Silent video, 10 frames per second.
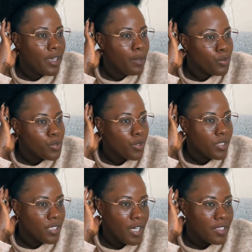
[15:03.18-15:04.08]
He came to
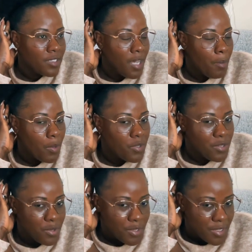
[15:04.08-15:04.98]
Georgia at the time I
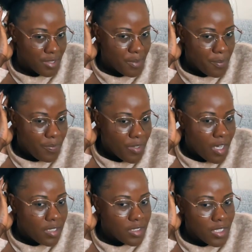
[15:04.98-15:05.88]
was in Georgia,
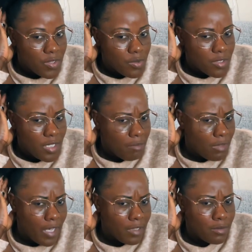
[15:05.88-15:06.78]
just to see. I'm
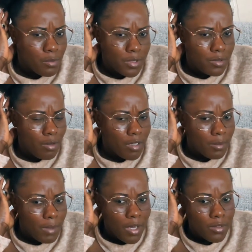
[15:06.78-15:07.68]
like, "What are you
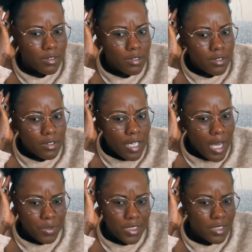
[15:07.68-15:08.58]
talking about?
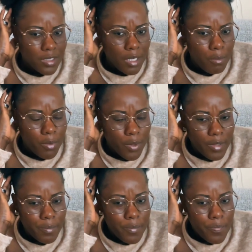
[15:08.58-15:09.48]
I was just a
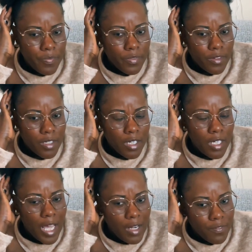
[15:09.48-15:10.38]
tomboy."
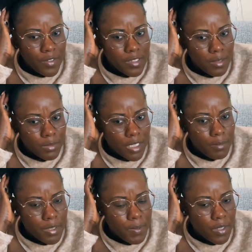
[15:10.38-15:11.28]
a lot of us
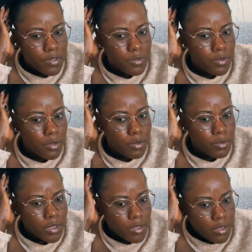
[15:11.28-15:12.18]
sometimes because you
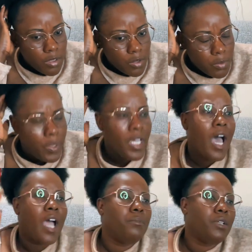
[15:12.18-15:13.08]
know we
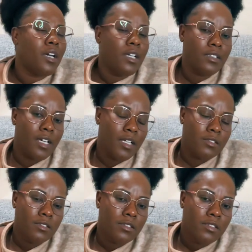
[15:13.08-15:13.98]
hide behind
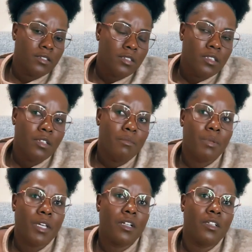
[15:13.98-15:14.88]
that
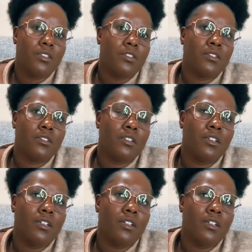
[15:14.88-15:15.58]
because